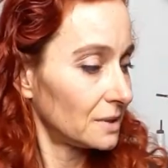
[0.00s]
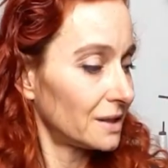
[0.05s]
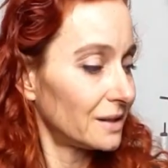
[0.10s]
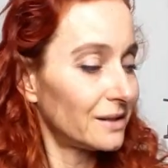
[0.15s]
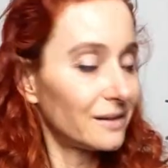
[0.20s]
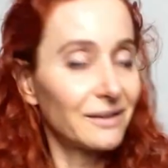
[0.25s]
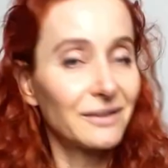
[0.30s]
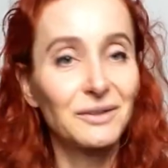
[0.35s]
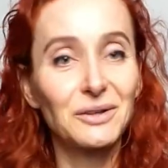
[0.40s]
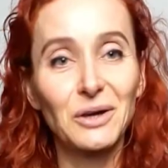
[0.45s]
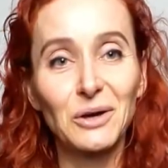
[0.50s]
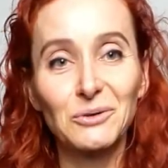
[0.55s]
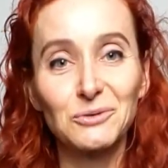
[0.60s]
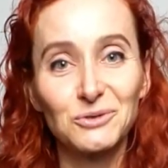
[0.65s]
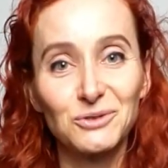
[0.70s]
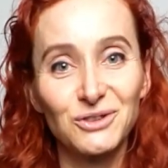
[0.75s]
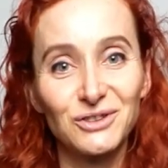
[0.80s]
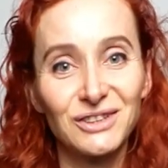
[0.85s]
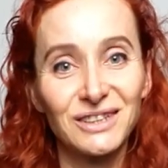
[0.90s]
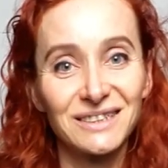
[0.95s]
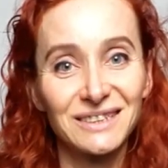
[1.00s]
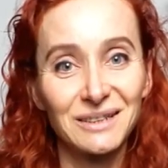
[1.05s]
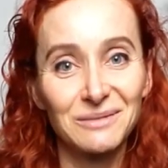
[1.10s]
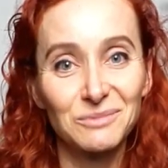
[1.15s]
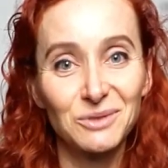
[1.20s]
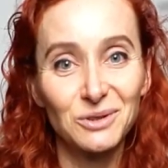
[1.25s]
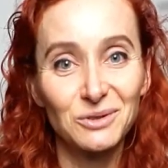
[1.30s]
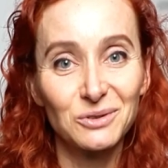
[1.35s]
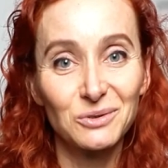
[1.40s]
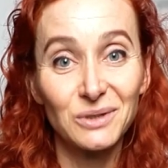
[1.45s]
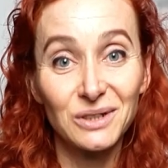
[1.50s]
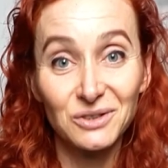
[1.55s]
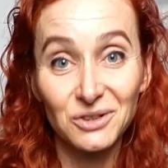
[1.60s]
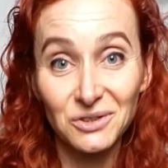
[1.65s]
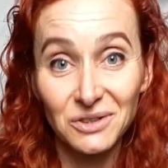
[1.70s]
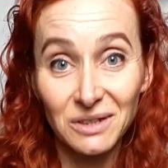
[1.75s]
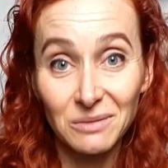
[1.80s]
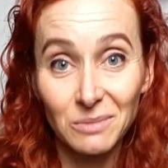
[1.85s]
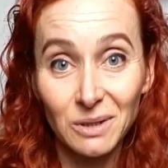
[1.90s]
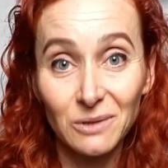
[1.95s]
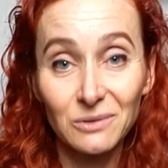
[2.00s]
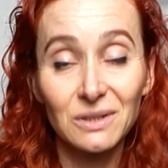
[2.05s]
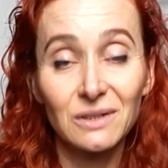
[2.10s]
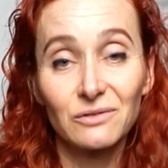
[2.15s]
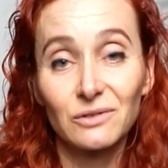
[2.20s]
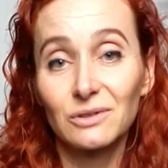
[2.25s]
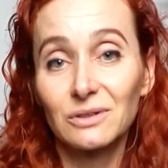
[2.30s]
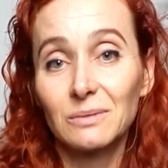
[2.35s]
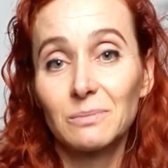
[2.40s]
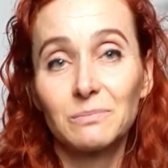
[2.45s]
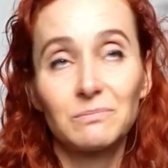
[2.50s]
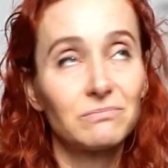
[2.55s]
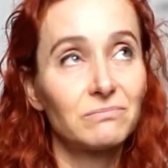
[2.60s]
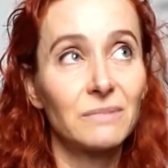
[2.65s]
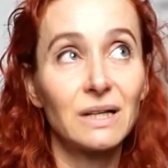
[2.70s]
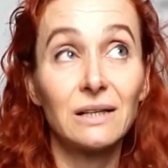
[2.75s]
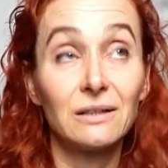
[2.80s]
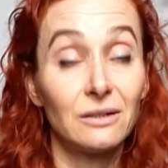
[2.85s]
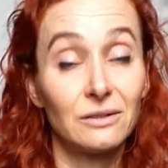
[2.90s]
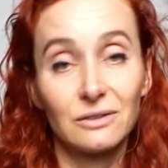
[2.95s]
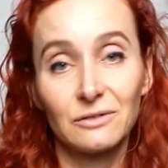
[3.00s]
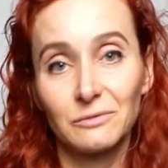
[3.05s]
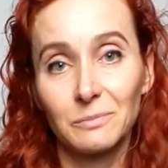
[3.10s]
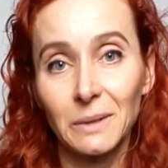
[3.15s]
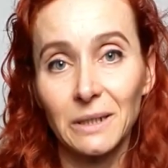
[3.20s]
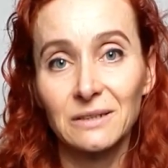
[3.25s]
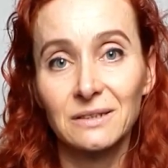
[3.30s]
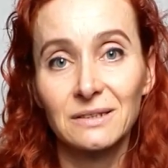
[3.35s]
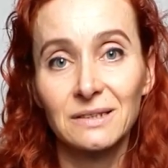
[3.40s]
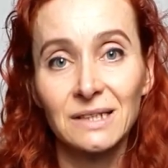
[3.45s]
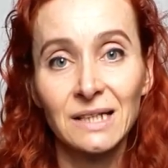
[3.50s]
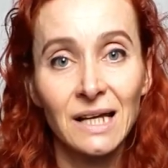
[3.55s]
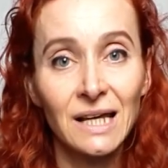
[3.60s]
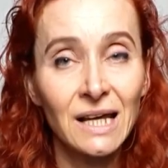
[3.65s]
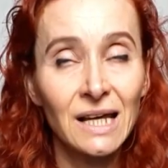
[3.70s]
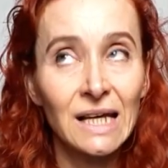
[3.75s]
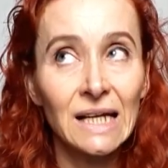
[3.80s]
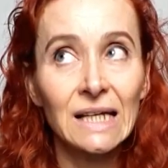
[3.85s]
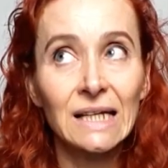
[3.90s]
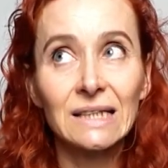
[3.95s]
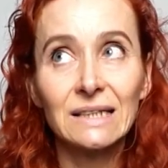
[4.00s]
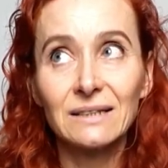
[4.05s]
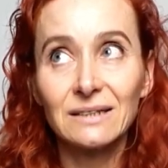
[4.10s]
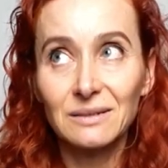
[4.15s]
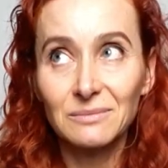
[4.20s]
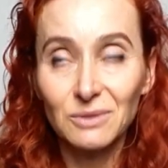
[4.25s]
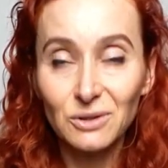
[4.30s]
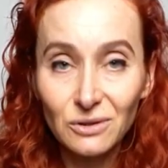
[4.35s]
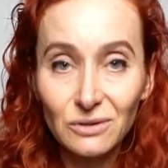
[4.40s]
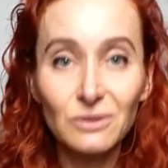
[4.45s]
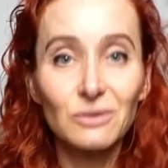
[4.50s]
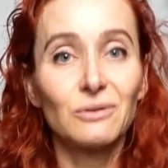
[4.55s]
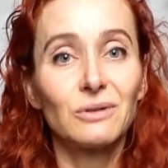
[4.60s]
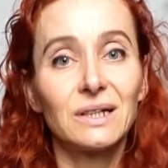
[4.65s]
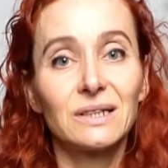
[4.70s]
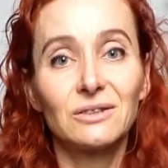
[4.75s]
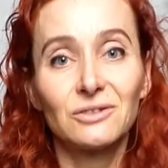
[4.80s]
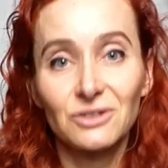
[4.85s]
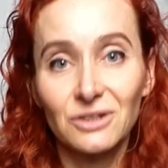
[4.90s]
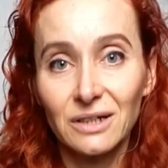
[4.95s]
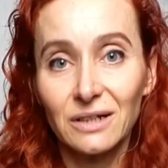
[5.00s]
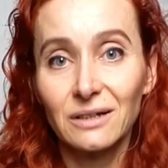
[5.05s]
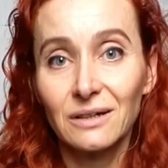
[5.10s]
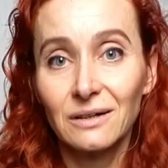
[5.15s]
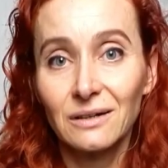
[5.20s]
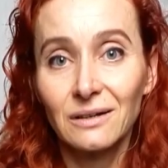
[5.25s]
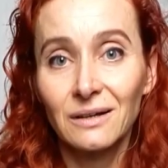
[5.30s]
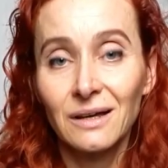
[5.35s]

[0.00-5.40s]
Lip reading: a coat that I'm not quite sure about, I've got a lot of patterns that I'm not quite sure